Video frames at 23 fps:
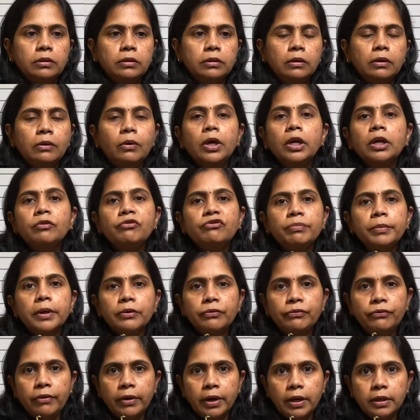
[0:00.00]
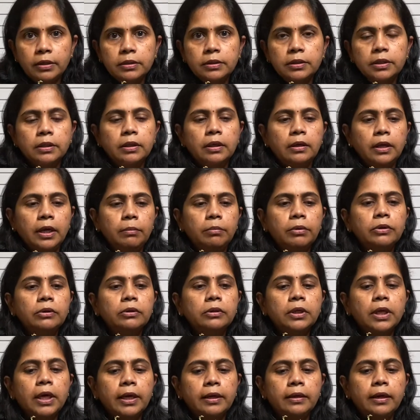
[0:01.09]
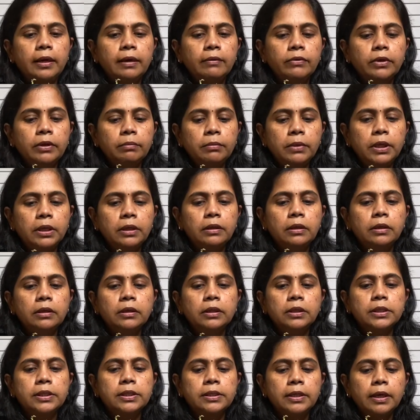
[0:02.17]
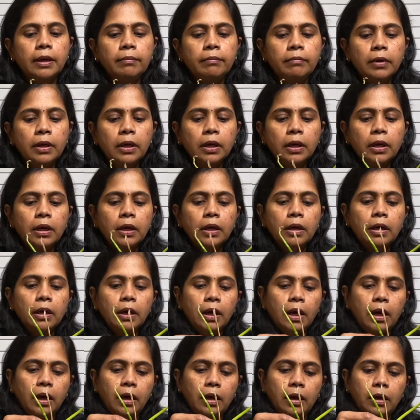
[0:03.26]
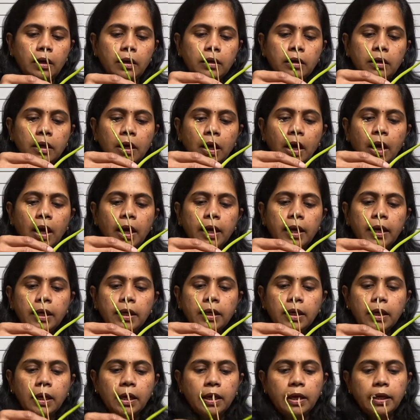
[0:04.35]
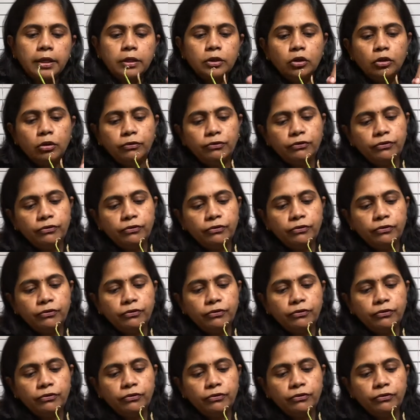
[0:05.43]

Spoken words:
One of my friends in the neighborhood had given me the stem, and I kind of,